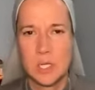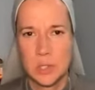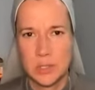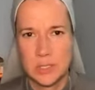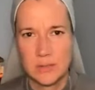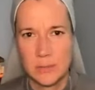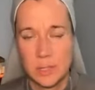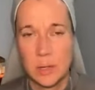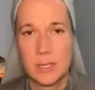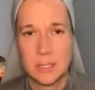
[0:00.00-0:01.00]
Joseph,
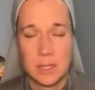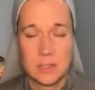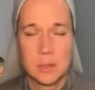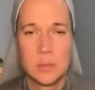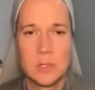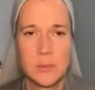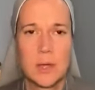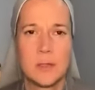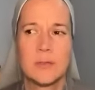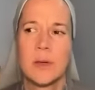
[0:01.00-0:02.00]
you know, as, as an image of
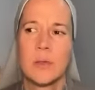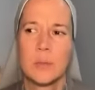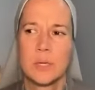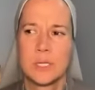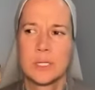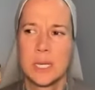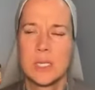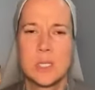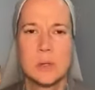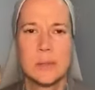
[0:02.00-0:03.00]
God the Father, want to say to you?